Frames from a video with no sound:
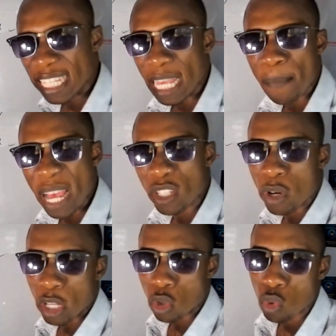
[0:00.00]
a person who
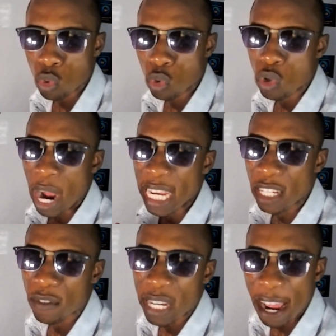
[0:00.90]
is school, an
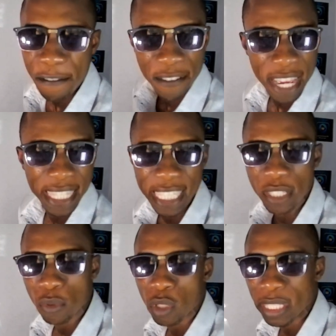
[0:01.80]
individual that fears Saint
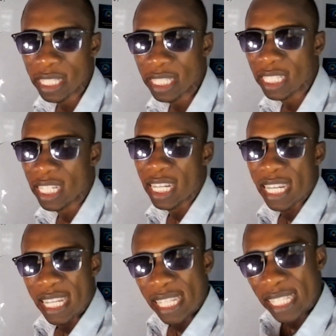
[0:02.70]
Rose's
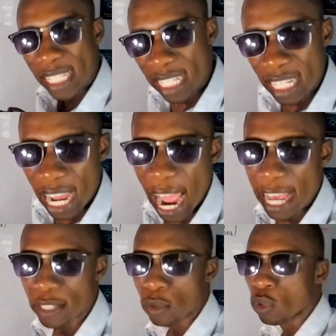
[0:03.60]
Senior High
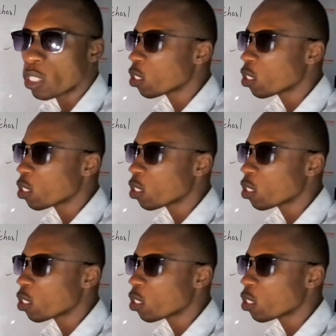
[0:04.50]
School is